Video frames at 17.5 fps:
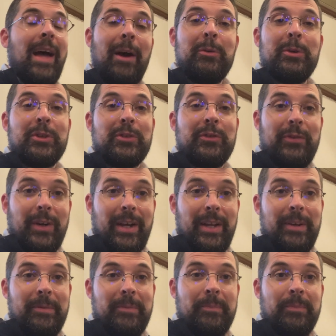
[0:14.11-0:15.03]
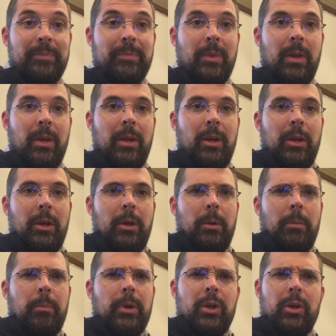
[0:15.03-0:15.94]
was fun.
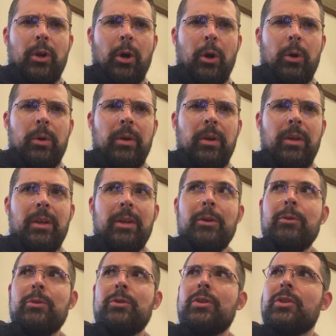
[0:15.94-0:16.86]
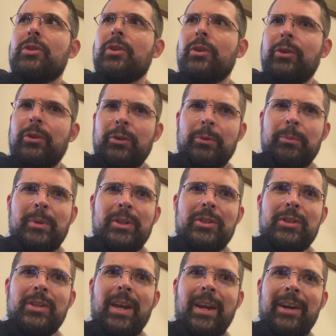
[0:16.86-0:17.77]
But you know, it was just a little bit
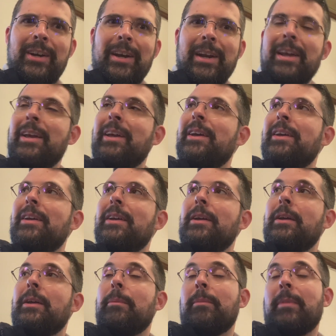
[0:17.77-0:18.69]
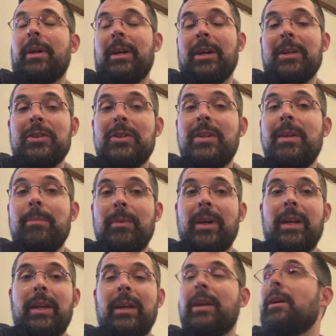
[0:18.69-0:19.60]
scary. Might not seem
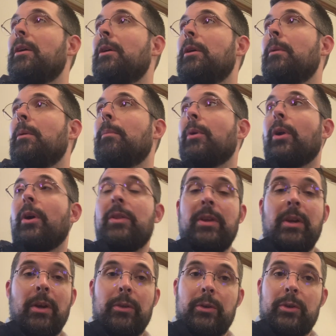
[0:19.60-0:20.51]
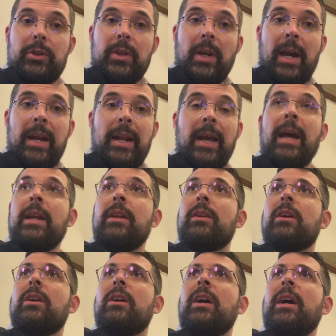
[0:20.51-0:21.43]
like it, but on the other side, I had
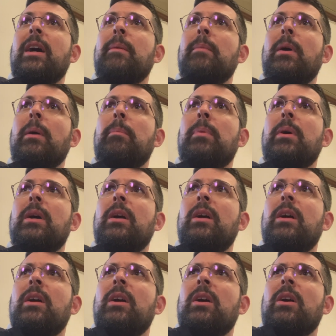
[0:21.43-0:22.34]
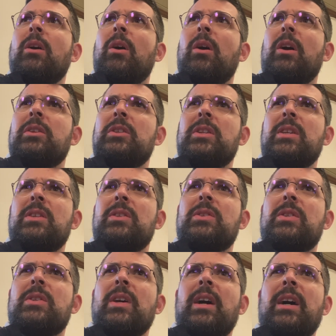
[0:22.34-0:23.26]
to climb up on
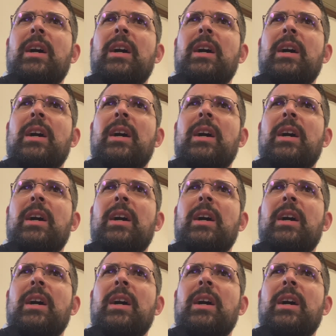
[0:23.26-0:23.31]
these